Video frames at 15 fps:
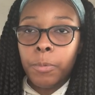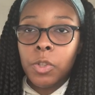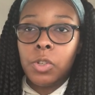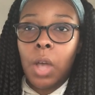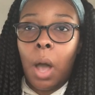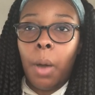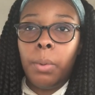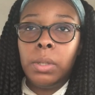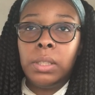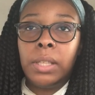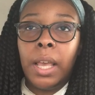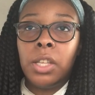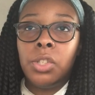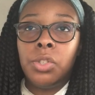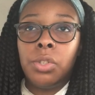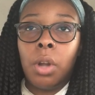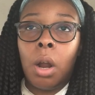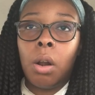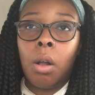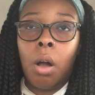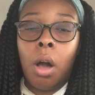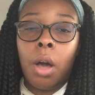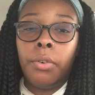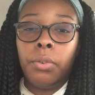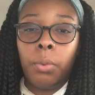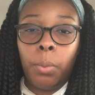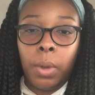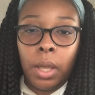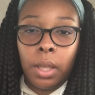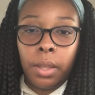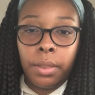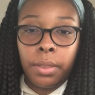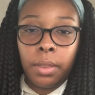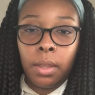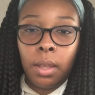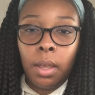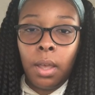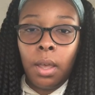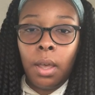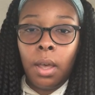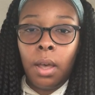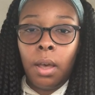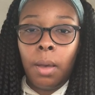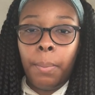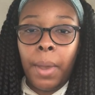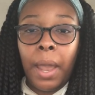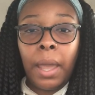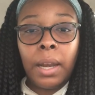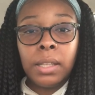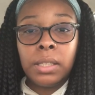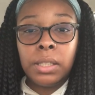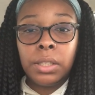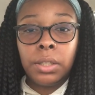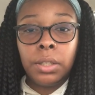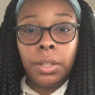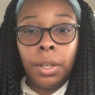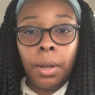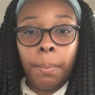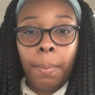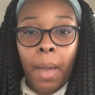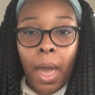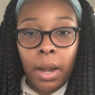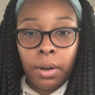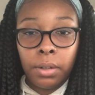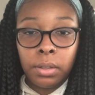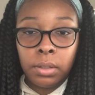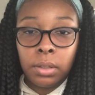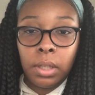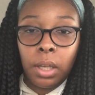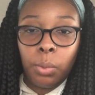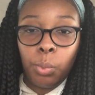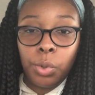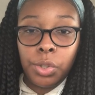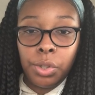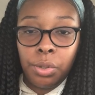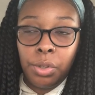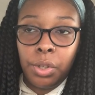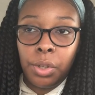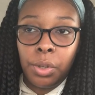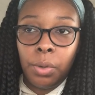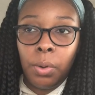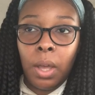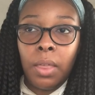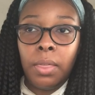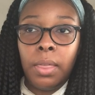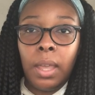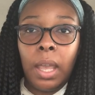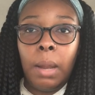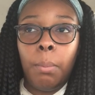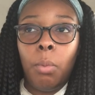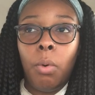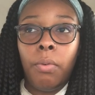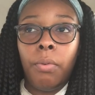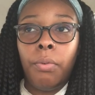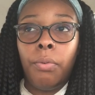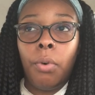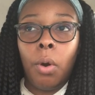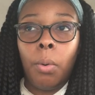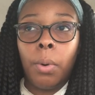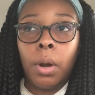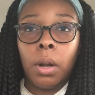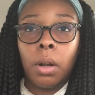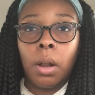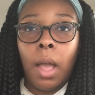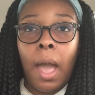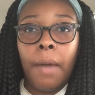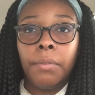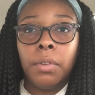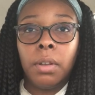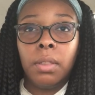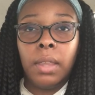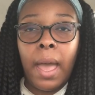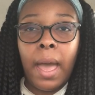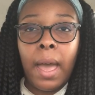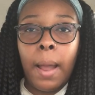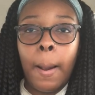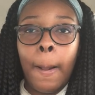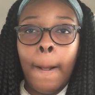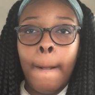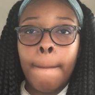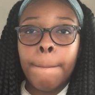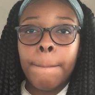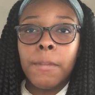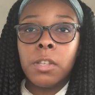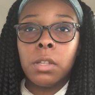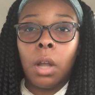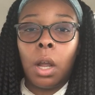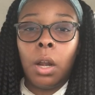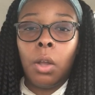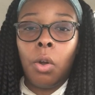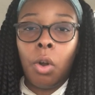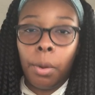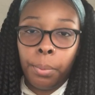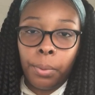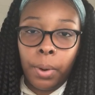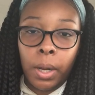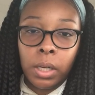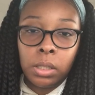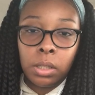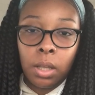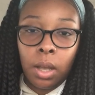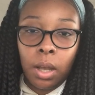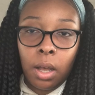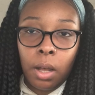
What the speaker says: So I would say start off with paying attention to your patterns and what you do, and then moving forward after that, start incorporating